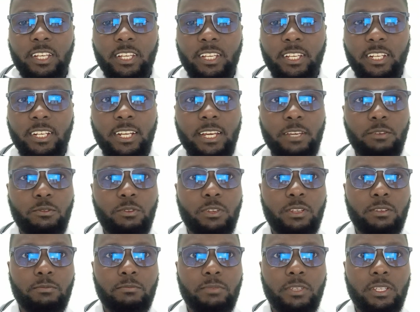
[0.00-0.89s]
and I
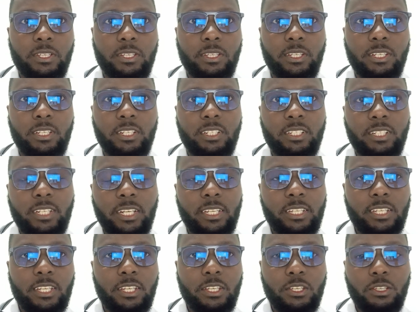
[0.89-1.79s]
will be
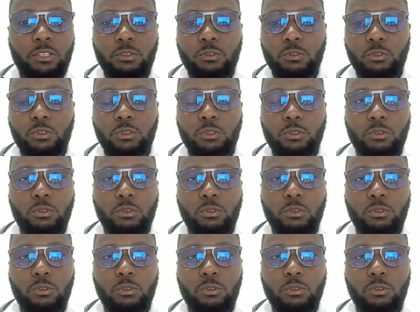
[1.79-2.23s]
taking you